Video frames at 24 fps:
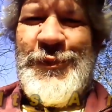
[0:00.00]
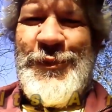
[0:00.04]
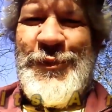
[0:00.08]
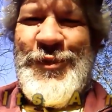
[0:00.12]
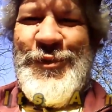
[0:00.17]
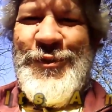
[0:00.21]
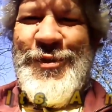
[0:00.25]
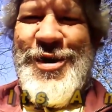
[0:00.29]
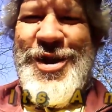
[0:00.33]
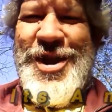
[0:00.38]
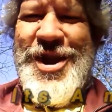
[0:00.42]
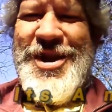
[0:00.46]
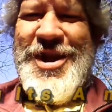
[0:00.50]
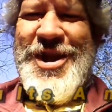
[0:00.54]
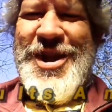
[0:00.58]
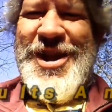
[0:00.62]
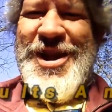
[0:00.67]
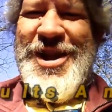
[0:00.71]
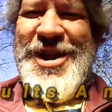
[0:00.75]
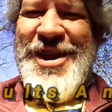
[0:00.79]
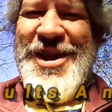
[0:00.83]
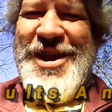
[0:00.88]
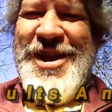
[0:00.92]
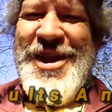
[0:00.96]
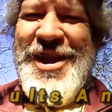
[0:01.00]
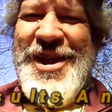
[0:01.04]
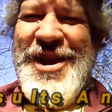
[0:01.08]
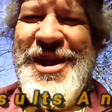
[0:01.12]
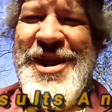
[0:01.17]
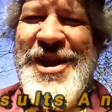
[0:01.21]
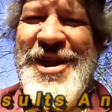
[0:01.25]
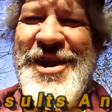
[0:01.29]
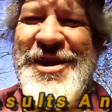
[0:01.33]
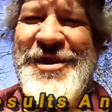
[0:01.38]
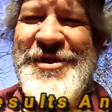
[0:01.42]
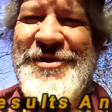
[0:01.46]

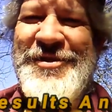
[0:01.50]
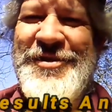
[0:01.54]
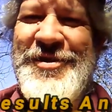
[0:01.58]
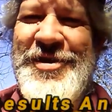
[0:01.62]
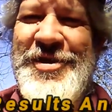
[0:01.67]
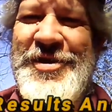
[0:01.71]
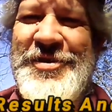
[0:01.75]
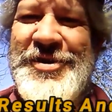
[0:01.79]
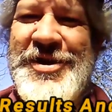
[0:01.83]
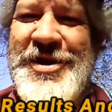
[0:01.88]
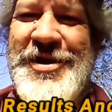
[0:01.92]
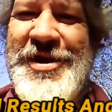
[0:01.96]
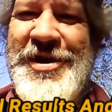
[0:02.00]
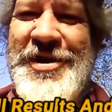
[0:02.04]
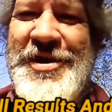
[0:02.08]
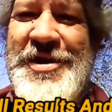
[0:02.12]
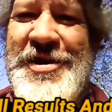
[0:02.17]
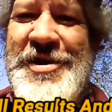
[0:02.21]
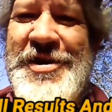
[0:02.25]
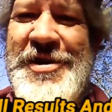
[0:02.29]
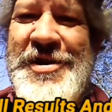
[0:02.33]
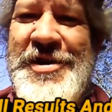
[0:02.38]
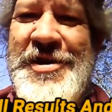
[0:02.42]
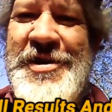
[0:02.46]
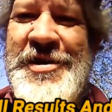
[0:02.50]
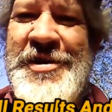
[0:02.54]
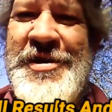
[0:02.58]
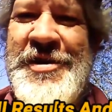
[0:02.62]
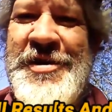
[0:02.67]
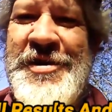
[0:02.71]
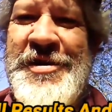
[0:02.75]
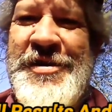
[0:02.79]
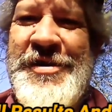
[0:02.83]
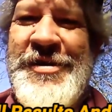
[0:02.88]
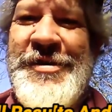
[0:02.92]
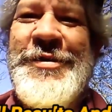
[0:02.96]
Greetings,
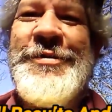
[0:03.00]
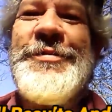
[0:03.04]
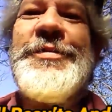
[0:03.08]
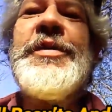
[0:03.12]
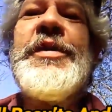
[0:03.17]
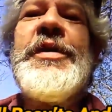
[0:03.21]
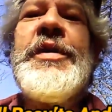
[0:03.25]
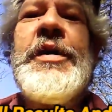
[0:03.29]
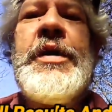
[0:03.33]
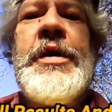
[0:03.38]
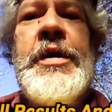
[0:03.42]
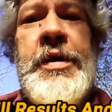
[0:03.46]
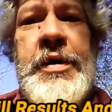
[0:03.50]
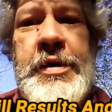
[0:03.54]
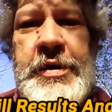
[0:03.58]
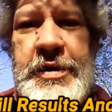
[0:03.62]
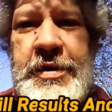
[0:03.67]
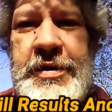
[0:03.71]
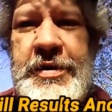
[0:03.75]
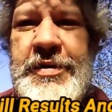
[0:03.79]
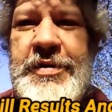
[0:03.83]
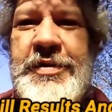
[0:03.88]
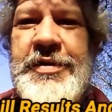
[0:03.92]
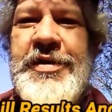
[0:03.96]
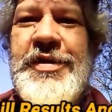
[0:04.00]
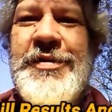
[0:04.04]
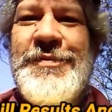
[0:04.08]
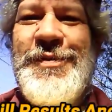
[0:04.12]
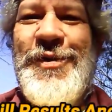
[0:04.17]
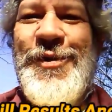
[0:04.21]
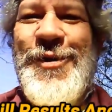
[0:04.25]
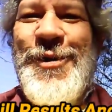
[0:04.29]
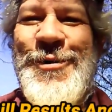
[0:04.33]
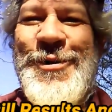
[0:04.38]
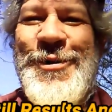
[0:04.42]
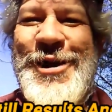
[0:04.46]
YouTube. Good
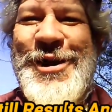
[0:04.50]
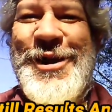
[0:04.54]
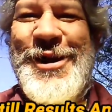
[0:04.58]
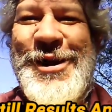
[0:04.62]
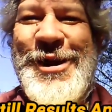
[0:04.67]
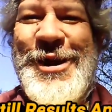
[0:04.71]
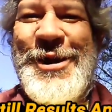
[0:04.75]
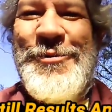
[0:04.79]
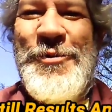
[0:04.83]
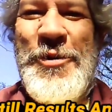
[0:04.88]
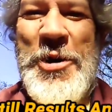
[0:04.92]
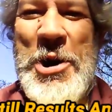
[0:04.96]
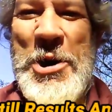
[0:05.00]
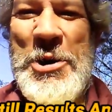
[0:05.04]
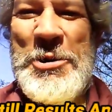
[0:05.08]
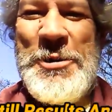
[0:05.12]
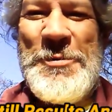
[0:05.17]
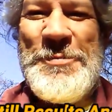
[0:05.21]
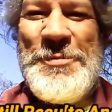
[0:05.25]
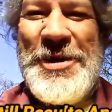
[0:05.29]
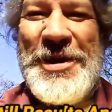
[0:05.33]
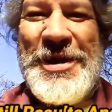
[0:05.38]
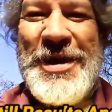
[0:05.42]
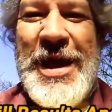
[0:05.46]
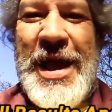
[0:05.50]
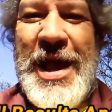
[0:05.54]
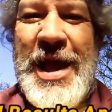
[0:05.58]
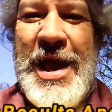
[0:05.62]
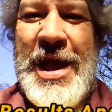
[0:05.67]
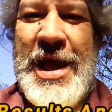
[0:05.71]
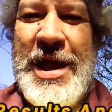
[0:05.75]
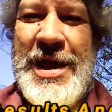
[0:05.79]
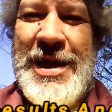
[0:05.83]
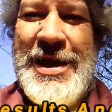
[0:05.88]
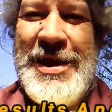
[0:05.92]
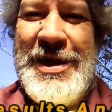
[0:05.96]
morning and welcome to
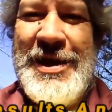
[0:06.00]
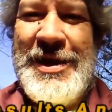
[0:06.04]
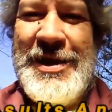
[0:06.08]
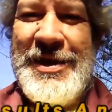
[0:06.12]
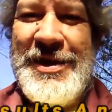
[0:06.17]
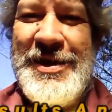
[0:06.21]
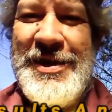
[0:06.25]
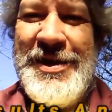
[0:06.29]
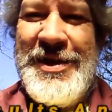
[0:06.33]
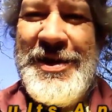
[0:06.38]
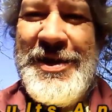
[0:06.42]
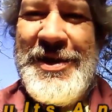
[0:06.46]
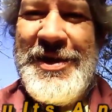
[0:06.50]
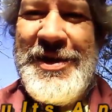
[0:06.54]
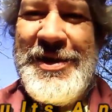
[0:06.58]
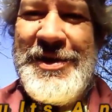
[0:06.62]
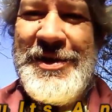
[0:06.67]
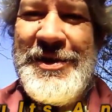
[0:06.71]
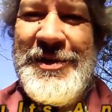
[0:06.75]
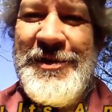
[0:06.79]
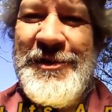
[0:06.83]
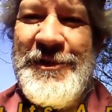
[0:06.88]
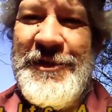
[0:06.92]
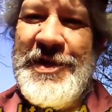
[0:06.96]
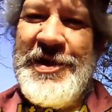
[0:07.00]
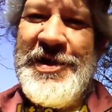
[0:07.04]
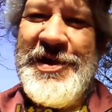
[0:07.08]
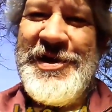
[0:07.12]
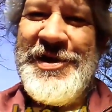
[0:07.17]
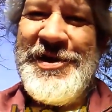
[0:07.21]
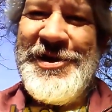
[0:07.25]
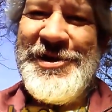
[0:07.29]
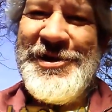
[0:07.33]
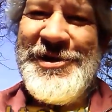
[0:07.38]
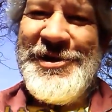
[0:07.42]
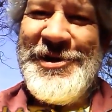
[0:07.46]
Gainesville,
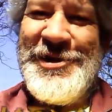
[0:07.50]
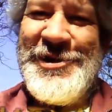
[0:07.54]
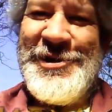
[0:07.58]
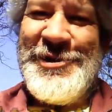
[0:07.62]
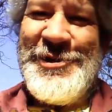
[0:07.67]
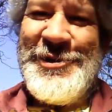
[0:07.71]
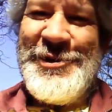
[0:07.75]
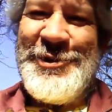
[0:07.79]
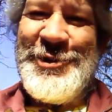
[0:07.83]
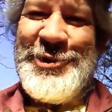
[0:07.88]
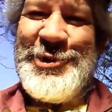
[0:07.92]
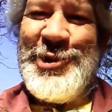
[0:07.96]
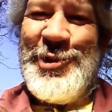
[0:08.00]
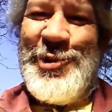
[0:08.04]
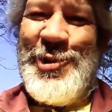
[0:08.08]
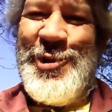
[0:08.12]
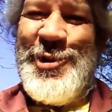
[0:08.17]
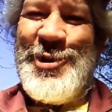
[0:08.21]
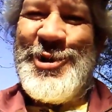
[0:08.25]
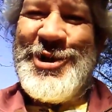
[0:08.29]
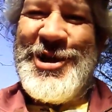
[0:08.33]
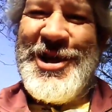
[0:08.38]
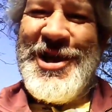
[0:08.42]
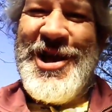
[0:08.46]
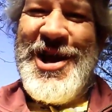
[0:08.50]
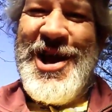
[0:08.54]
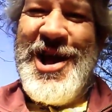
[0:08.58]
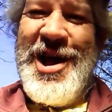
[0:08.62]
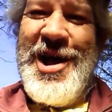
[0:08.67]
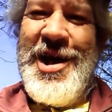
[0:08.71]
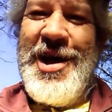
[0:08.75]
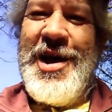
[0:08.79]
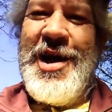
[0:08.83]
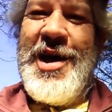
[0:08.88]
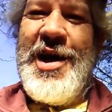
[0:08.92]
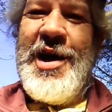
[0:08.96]

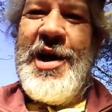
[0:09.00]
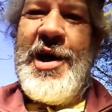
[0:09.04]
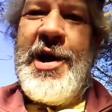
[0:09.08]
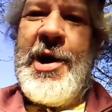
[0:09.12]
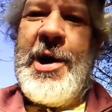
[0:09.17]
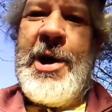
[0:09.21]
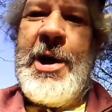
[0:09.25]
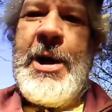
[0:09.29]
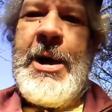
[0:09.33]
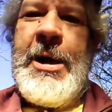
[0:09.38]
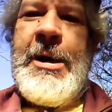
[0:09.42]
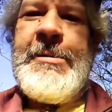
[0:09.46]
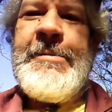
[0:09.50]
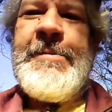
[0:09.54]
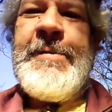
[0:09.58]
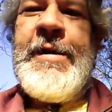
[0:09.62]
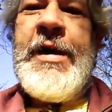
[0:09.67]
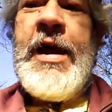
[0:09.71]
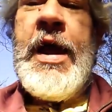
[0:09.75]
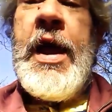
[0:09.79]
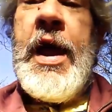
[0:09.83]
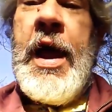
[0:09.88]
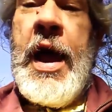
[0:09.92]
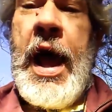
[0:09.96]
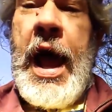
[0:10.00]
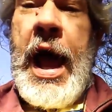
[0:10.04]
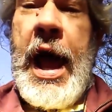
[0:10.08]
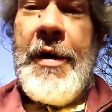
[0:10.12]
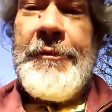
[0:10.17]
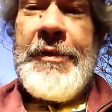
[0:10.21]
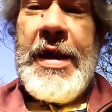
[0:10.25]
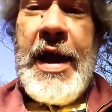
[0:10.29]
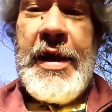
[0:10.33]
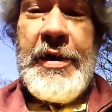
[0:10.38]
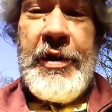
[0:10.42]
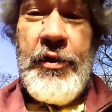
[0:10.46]
Georgia.
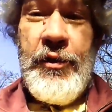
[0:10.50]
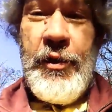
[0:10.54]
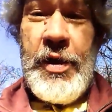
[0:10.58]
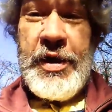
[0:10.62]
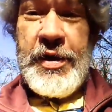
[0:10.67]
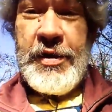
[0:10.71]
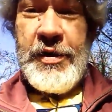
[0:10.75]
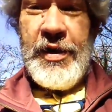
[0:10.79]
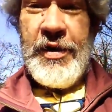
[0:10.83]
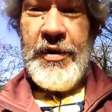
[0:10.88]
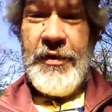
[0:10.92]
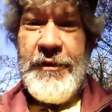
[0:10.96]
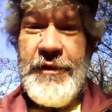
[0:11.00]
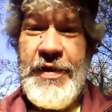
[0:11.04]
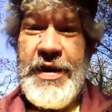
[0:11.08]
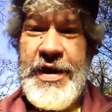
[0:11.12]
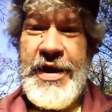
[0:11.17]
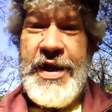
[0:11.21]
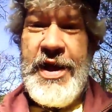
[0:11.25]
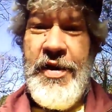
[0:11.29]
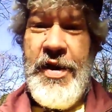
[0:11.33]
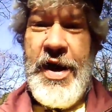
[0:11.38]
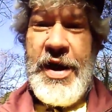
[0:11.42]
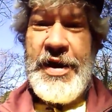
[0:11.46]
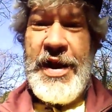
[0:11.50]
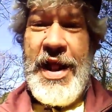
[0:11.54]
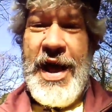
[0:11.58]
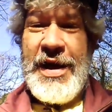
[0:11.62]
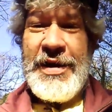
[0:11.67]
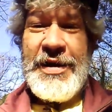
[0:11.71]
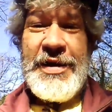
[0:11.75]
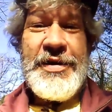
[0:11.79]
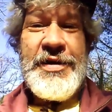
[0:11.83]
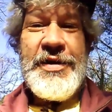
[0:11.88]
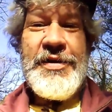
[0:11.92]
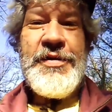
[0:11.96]
I've got a quick little video I'd
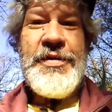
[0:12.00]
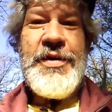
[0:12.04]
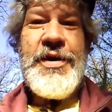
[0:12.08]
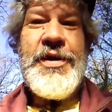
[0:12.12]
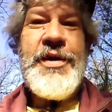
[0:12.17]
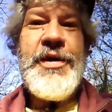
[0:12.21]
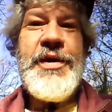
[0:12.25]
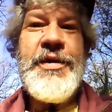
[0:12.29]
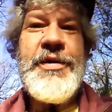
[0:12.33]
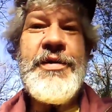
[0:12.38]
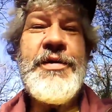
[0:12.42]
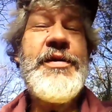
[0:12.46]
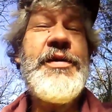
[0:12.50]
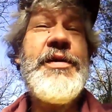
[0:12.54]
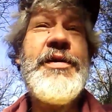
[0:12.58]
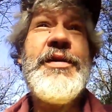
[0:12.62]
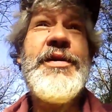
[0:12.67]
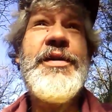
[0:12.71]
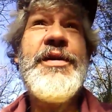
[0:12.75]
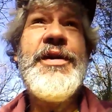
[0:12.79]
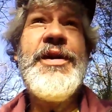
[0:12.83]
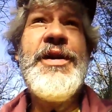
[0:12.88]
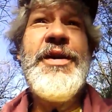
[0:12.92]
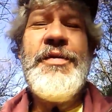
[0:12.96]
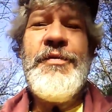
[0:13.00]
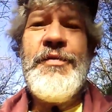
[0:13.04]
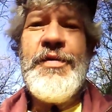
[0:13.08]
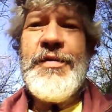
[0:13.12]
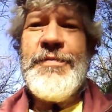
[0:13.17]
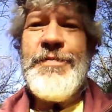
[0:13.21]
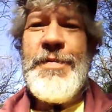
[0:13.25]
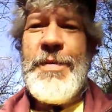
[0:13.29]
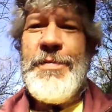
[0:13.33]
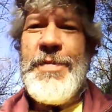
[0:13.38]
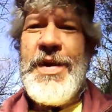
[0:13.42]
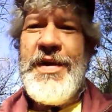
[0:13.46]
like to do here
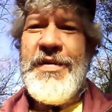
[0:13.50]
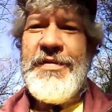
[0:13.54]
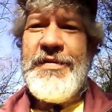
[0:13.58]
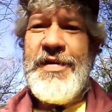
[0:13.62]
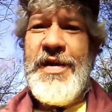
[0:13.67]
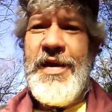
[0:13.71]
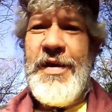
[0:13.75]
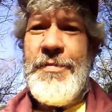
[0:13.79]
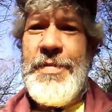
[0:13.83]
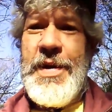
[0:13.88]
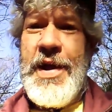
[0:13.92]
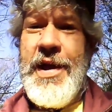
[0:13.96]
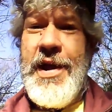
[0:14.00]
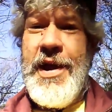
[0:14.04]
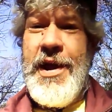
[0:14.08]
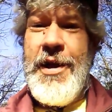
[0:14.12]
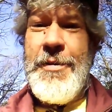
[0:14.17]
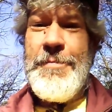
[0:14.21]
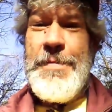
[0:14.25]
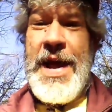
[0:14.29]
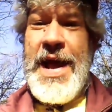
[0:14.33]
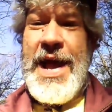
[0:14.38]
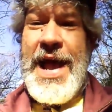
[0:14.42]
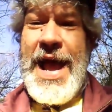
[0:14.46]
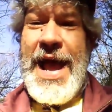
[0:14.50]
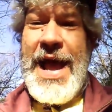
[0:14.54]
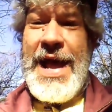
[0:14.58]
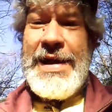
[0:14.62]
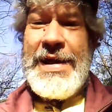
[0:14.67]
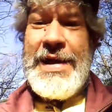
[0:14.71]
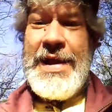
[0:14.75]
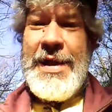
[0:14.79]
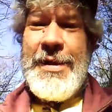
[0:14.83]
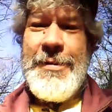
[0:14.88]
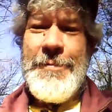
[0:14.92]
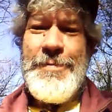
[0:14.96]
with my messed up hair, my
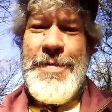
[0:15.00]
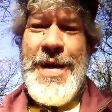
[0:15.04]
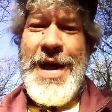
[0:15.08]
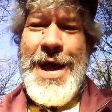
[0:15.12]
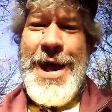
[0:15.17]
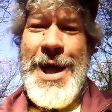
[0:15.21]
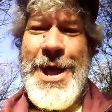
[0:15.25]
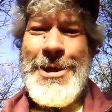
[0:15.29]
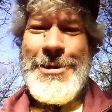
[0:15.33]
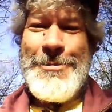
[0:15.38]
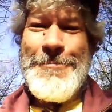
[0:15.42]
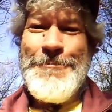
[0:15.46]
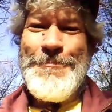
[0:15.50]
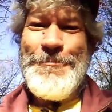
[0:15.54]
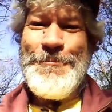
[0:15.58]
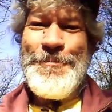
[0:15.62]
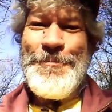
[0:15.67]
hat kicked back,